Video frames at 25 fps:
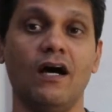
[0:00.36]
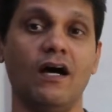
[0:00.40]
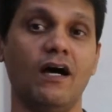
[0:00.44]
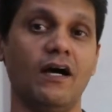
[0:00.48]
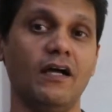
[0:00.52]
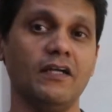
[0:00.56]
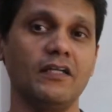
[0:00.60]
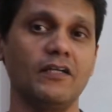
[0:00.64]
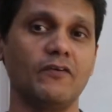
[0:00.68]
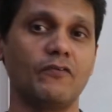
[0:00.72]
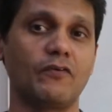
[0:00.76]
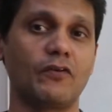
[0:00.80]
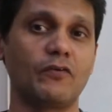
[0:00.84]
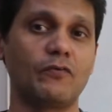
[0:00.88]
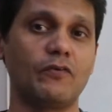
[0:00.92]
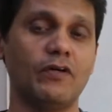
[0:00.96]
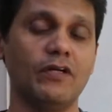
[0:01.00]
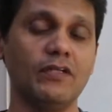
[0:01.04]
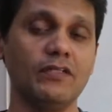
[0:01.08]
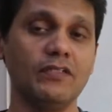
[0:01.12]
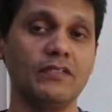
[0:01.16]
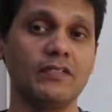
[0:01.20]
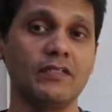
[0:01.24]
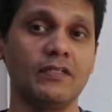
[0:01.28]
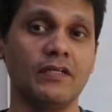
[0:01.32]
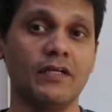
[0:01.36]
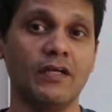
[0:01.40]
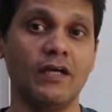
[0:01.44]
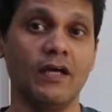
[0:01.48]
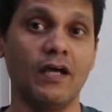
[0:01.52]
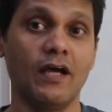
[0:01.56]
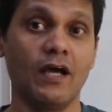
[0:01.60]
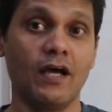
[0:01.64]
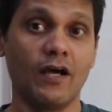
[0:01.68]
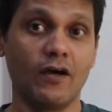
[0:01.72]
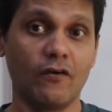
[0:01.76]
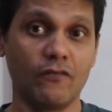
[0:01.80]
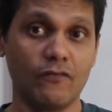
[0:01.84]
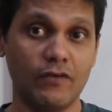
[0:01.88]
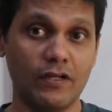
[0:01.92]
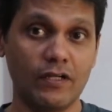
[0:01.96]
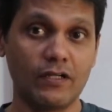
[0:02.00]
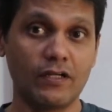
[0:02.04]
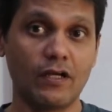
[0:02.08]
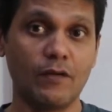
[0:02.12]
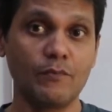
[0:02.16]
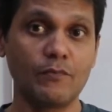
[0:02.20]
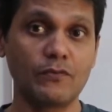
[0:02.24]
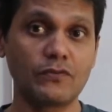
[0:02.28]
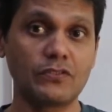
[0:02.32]
Hi everyone,
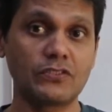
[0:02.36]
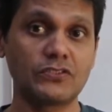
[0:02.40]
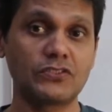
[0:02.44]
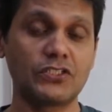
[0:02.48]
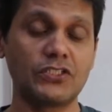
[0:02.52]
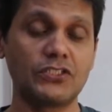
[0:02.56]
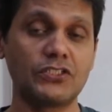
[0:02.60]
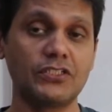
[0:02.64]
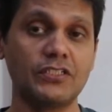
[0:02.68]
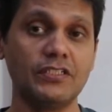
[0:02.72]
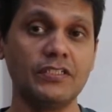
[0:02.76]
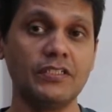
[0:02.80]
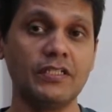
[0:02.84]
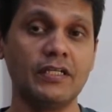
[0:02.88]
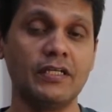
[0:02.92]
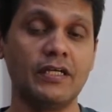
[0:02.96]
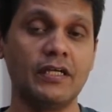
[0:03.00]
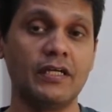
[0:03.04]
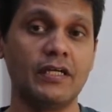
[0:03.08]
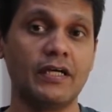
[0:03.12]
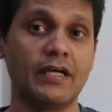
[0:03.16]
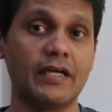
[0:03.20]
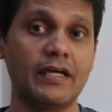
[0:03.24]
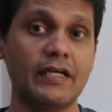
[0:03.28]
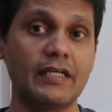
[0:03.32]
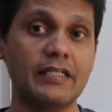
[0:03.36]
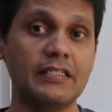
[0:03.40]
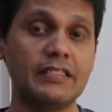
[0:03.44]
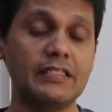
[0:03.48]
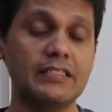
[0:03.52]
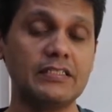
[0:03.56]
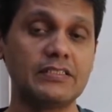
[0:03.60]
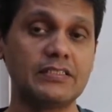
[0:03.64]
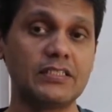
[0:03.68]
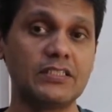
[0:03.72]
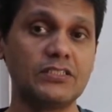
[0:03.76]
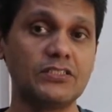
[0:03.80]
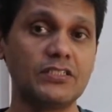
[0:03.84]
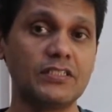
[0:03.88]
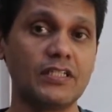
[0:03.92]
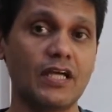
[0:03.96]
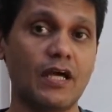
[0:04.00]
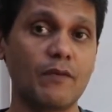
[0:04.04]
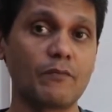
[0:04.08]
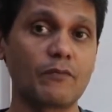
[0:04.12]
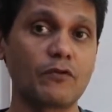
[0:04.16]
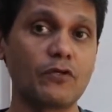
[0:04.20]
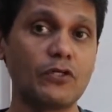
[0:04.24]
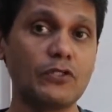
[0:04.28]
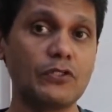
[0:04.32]
welcome to the session. In this session
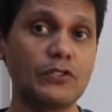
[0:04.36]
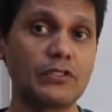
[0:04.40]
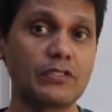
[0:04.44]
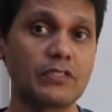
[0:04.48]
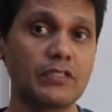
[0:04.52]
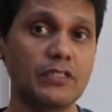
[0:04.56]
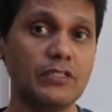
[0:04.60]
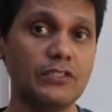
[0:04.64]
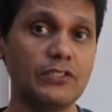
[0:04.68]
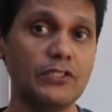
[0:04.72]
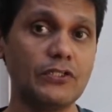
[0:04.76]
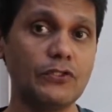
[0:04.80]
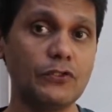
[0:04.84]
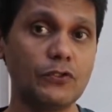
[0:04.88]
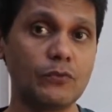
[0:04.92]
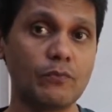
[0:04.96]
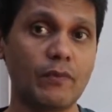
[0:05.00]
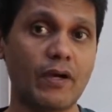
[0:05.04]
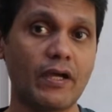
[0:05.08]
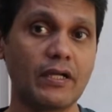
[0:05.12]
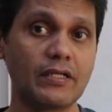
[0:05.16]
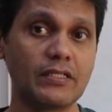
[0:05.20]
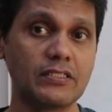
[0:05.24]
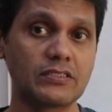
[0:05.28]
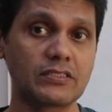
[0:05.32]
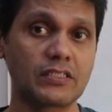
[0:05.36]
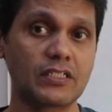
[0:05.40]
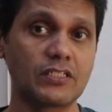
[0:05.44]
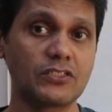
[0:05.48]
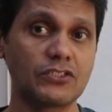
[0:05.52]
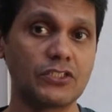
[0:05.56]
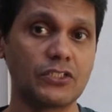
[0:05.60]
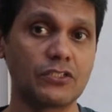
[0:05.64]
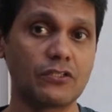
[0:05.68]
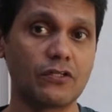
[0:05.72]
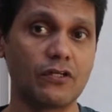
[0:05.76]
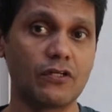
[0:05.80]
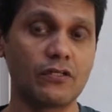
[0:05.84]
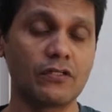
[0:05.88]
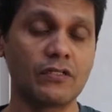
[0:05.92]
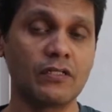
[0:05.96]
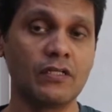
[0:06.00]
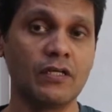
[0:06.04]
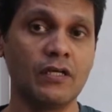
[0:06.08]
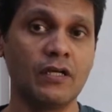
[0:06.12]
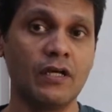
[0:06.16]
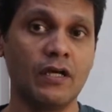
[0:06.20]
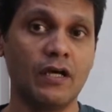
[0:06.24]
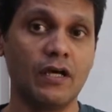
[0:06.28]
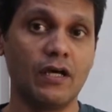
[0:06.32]
I am going to continue my discussion on
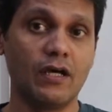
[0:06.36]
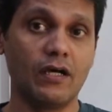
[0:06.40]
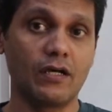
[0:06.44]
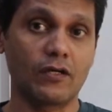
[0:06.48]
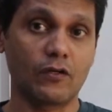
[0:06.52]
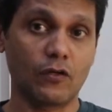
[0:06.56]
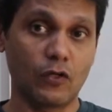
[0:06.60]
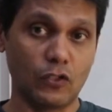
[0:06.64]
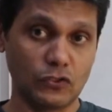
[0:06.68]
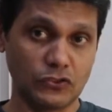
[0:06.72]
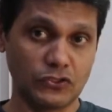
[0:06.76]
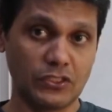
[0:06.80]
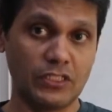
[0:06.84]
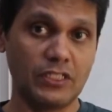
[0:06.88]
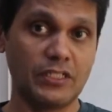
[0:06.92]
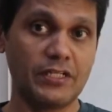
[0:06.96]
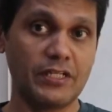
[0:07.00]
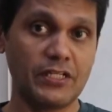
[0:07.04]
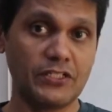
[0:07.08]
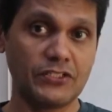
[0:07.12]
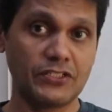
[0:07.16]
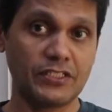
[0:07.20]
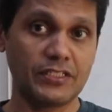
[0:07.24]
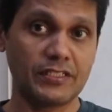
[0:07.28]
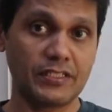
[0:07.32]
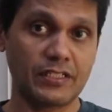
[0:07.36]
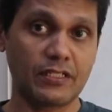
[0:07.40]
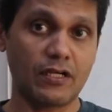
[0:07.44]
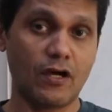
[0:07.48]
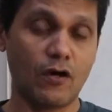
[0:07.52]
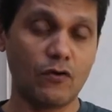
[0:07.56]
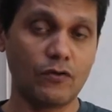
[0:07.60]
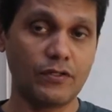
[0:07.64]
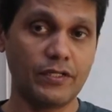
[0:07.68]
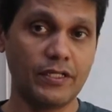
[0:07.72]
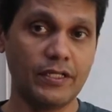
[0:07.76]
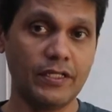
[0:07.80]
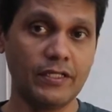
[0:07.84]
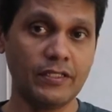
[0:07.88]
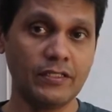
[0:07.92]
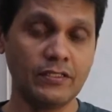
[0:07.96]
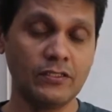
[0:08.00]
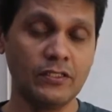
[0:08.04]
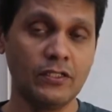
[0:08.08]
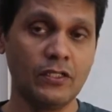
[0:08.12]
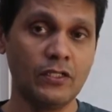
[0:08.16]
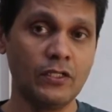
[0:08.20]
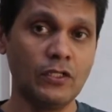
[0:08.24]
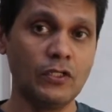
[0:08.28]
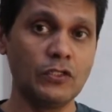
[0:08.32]
consolidation accounting.
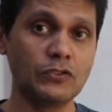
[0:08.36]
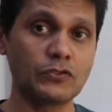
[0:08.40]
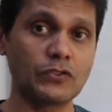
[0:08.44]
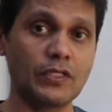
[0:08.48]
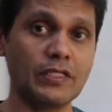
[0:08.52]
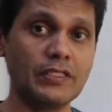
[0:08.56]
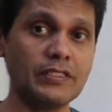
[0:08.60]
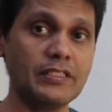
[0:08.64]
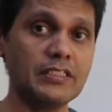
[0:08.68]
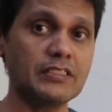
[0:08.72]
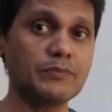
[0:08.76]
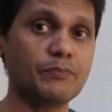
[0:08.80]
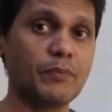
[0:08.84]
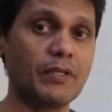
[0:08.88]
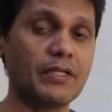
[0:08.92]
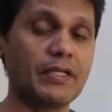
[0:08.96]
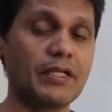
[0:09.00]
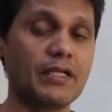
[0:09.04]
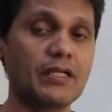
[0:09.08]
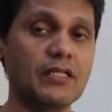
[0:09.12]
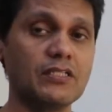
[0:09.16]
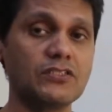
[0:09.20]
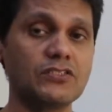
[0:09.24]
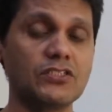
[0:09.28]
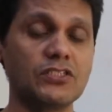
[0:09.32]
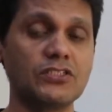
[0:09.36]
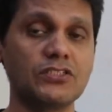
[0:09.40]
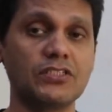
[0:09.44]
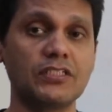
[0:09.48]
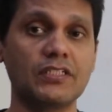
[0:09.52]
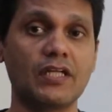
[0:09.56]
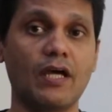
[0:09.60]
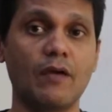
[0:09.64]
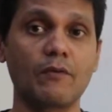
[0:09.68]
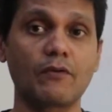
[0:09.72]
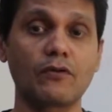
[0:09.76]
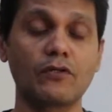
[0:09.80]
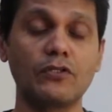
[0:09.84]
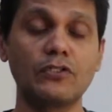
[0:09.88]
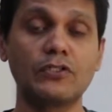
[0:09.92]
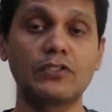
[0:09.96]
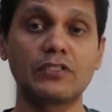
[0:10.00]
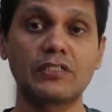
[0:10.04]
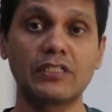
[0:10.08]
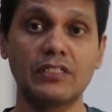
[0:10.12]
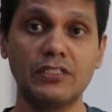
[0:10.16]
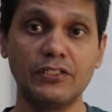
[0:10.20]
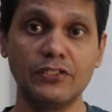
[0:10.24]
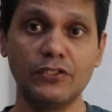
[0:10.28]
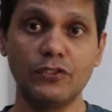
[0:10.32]
So in this particular session I am going to
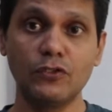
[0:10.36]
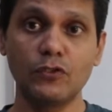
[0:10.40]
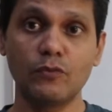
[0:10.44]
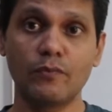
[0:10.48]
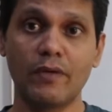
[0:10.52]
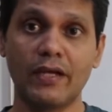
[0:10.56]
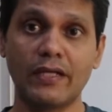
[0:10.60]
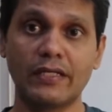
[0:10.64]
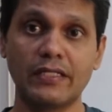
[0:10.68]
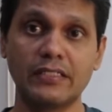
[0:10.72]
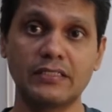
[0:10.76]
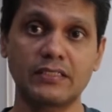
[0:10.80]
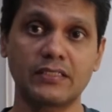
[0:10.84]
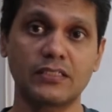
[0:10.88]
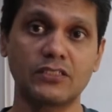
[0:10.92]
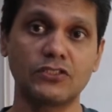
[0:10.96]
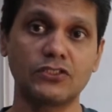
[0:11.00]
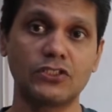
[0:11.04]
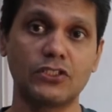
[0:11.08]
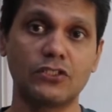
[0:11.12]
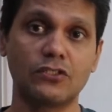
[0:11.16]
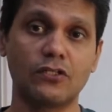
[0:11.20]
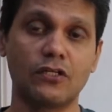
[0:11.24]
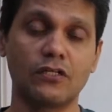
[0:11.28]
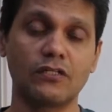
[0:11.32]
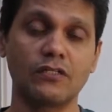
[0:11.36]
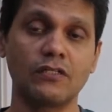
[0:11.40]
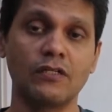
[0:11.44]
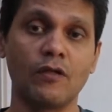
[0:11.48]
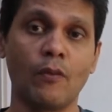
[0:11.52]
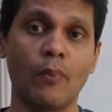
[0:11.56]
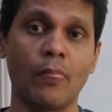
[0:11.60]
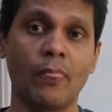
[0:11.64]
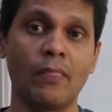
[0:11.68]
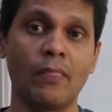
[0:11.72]
continue my discussion on